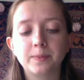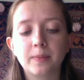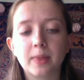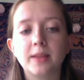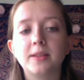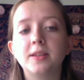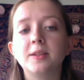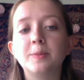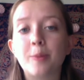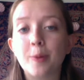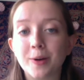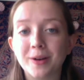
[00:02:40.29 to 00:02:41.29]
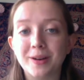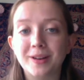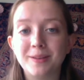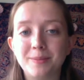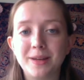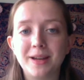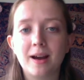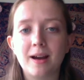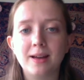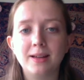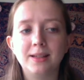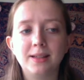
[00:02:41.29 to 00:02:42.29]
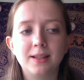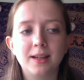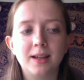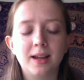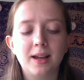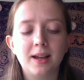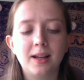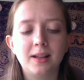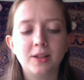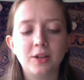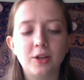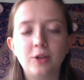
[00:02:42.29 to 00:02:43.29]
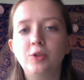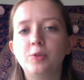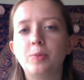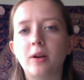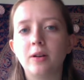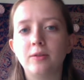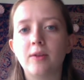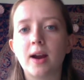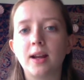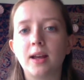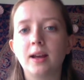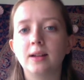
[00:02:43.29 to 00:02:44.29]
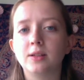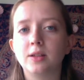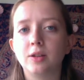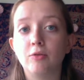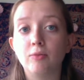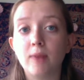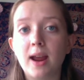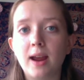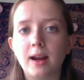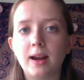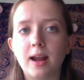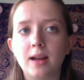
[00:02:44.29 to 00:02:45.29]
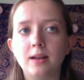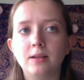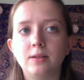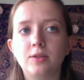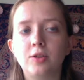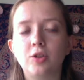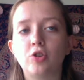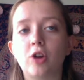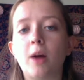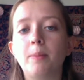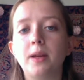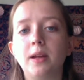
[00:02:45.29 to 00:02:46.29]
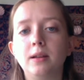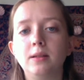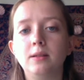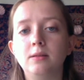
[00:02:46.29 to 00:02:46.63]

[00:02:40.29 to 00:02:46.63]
This is important because it's a huge part of writing against the grain, and Satrapi